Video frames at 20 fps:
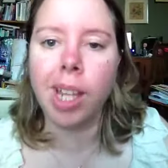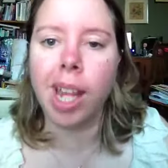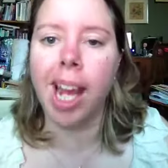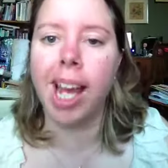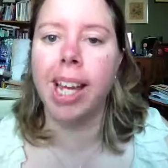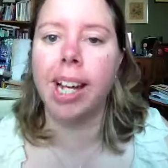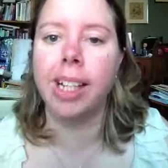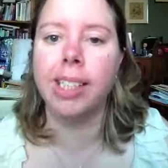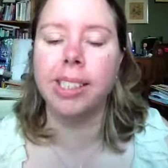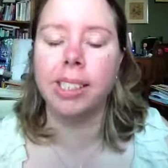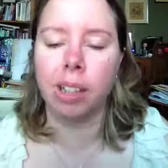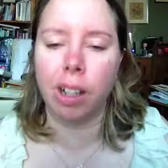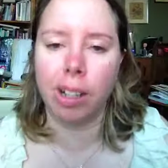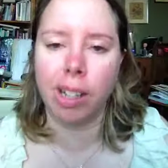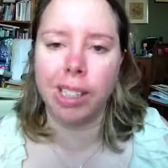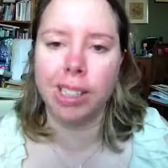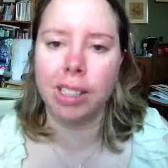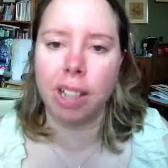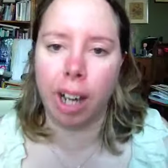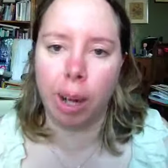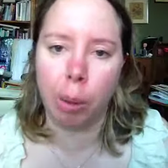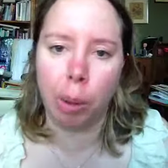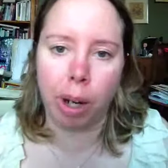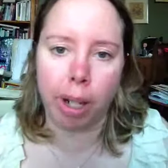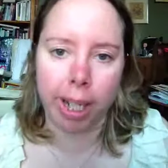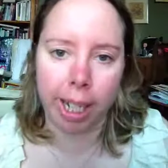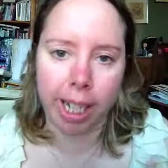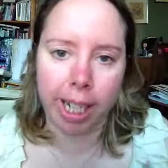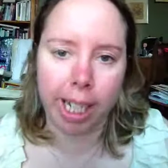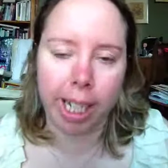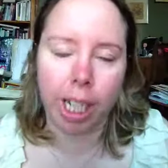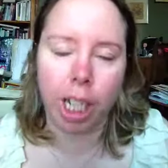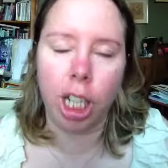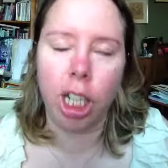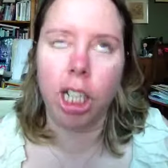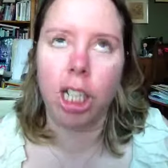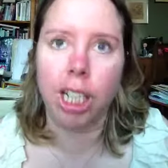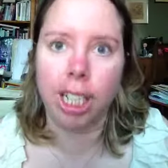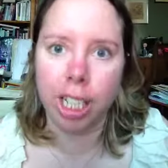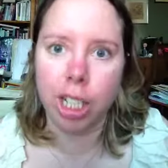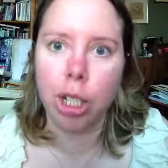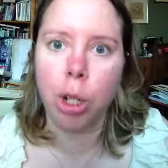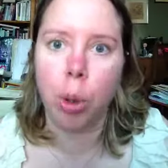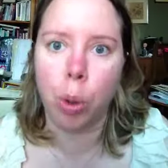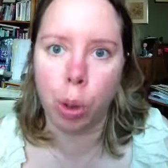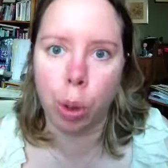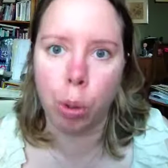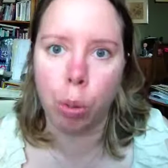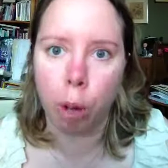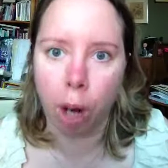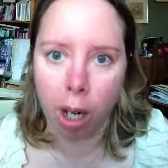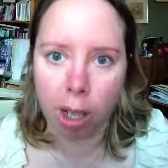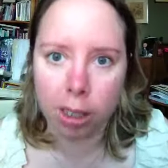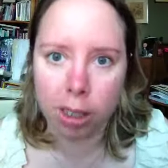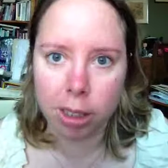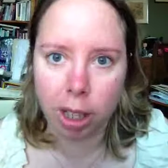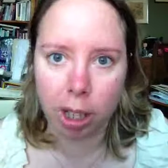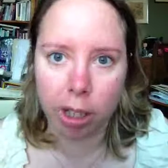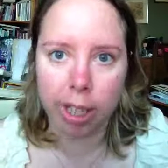and I saw this guy walk in and he looked like a total rock star.